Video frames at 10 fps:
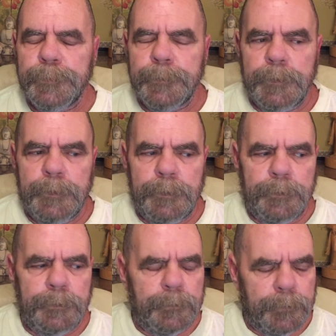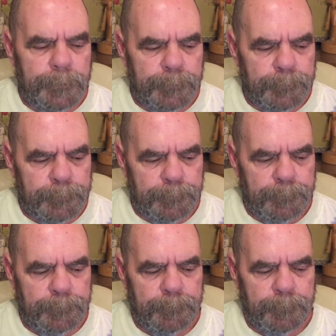he,
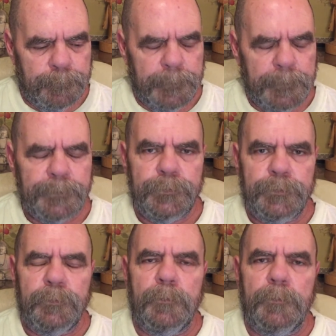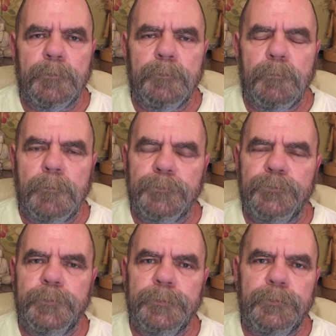like I said, no longer
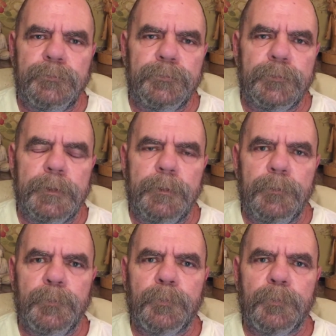walks with us now.